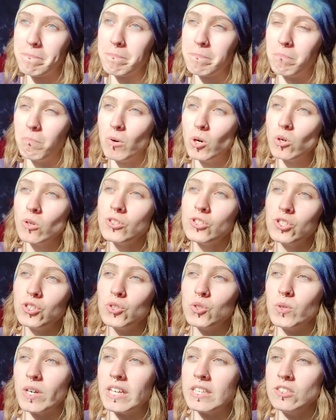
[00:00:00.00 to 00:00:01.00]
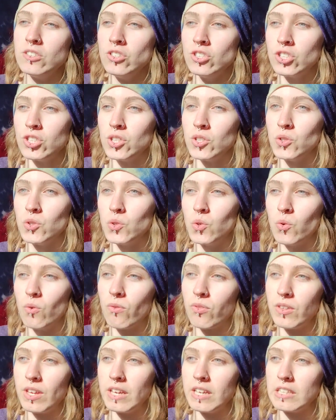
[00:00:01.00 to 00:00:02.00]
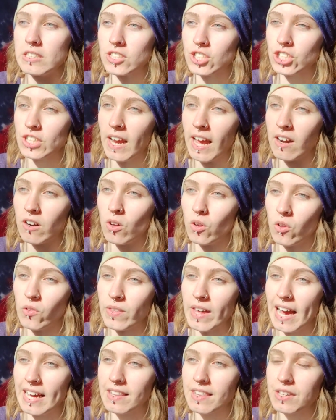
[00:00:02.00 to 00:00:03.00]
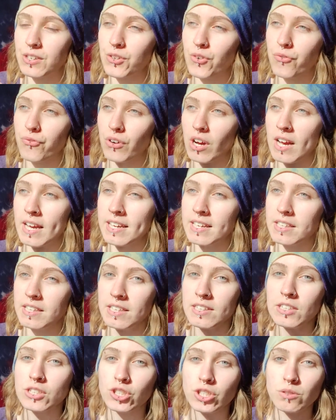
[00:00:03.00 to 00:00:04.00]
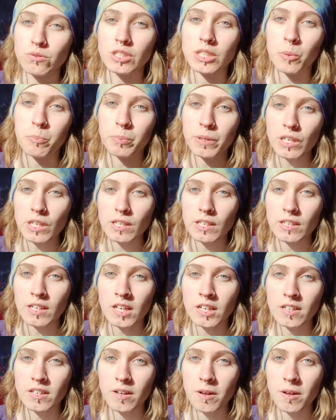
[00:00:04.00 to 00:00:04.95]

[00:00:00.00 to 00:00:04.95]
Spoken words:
mold you into the channel that the divine needed you to be.